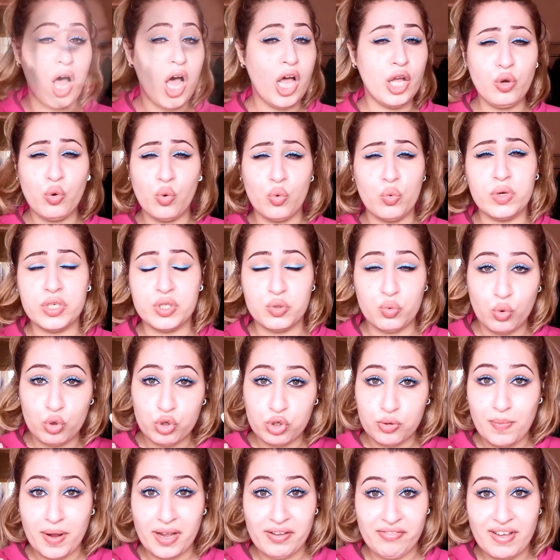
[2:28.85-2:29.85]
I always
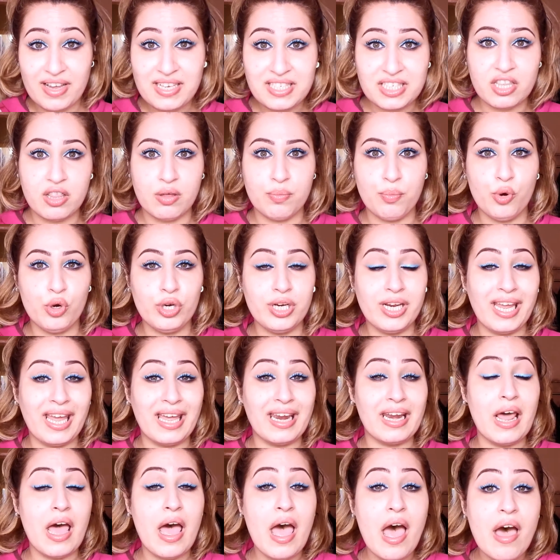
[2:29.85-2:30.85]
wash my face in the morning,
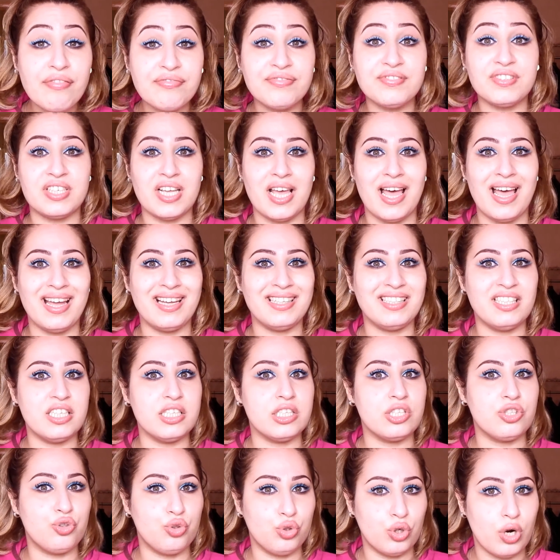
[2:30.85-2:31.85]
and after it
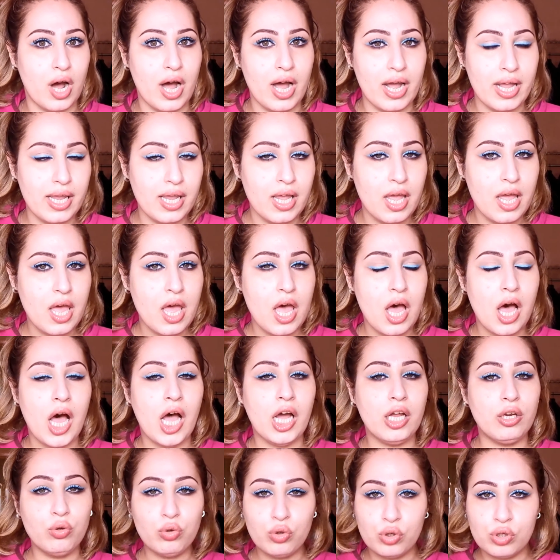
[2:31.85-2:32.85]
is dry,
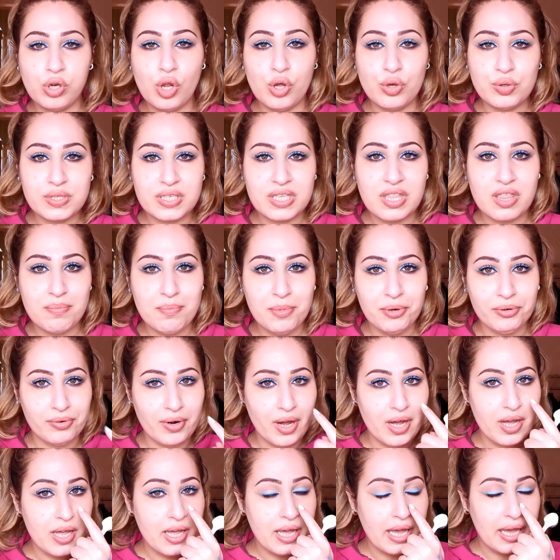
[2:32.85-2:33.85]
I look close in the
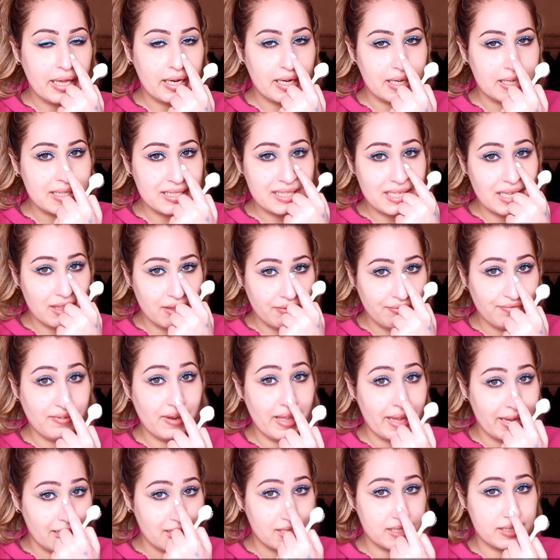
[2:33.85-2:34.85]
mirror and I see the
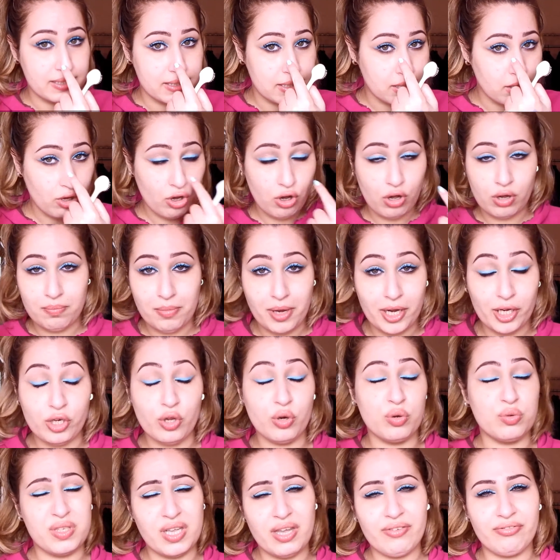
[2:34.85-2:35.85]
flakes on my
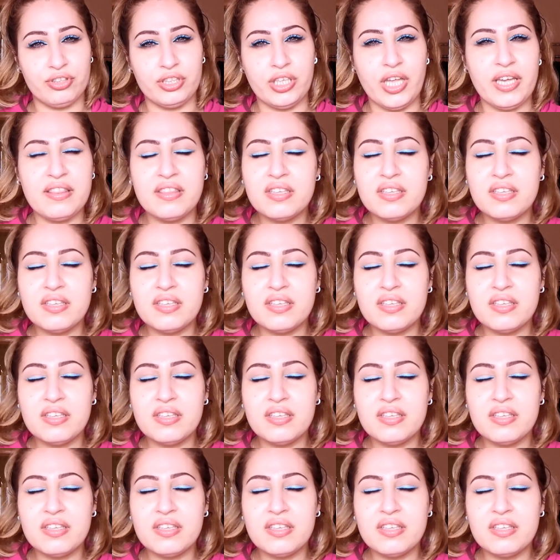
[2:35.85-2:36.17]
nose every day.